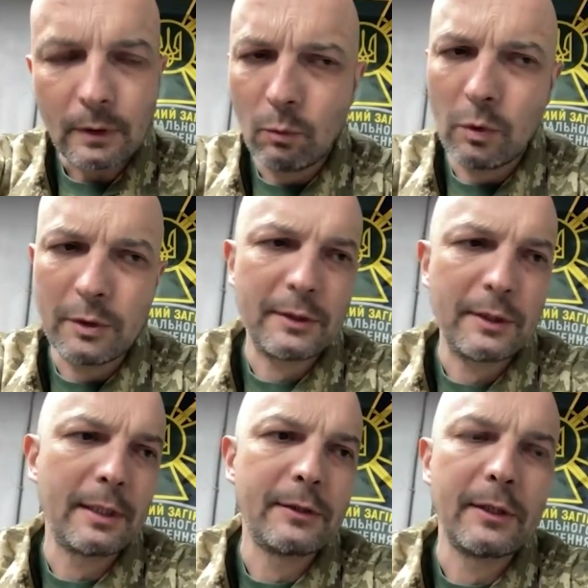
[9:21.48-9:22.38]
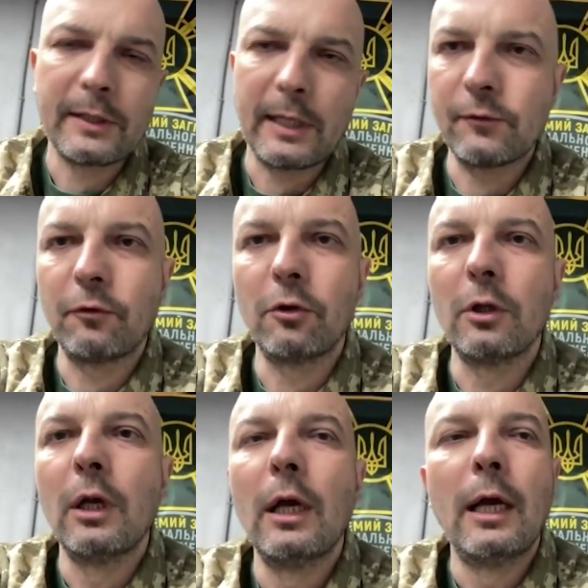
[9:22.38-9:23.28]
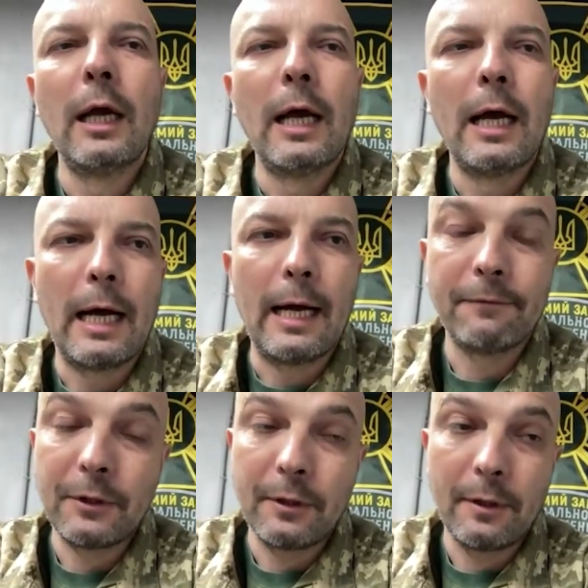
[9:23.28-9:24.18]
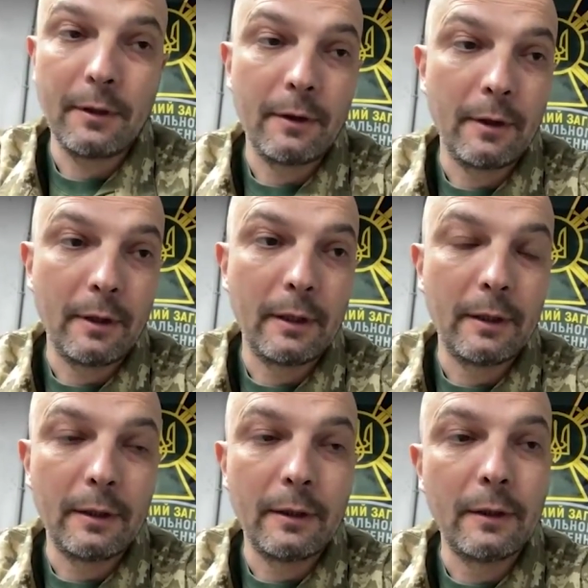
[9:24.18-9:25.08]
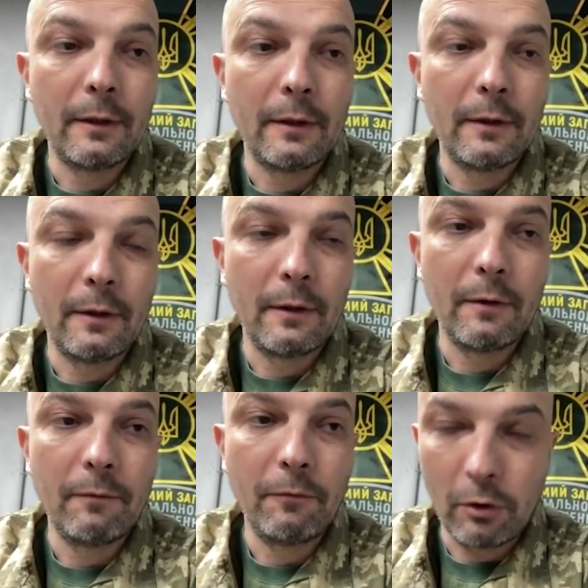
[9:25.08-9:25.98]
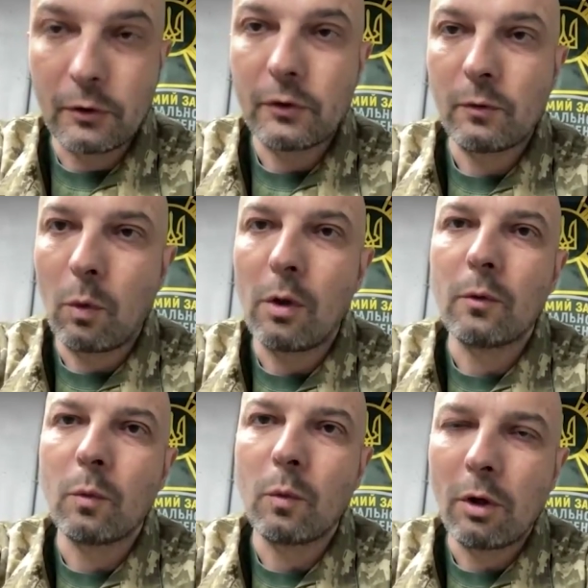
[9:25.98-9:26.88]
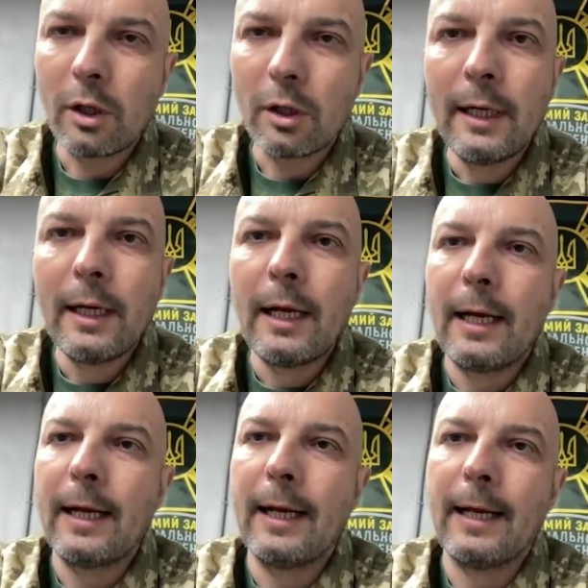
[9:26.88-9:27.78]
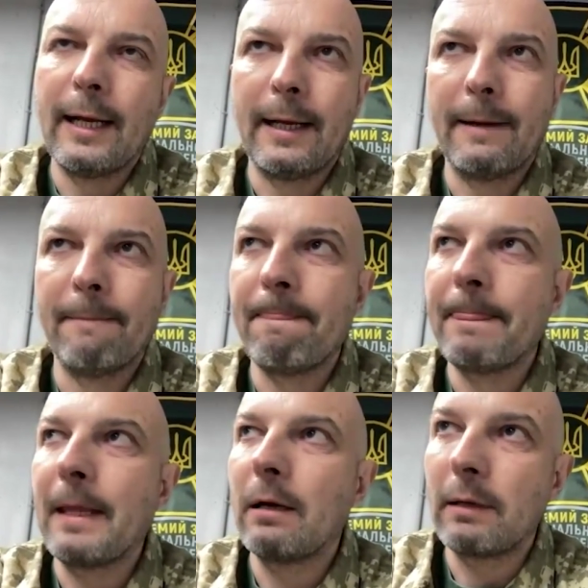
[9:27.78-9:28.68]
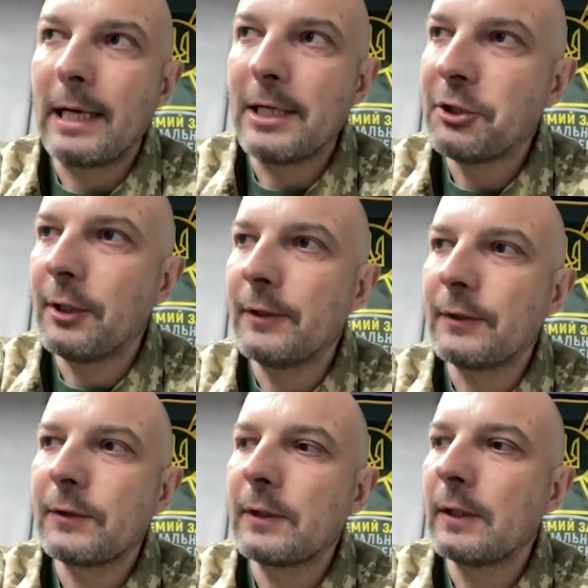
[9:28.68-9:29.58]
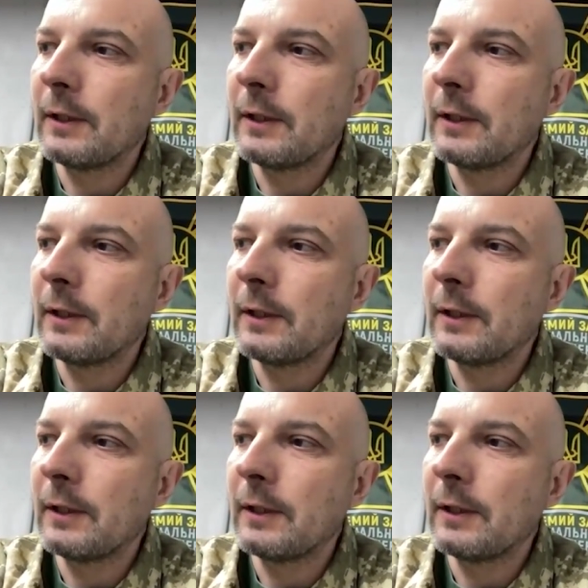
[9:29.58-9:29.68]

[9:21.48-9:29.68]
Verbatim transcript: was uh, successful after the uh, First World War. Um, Russians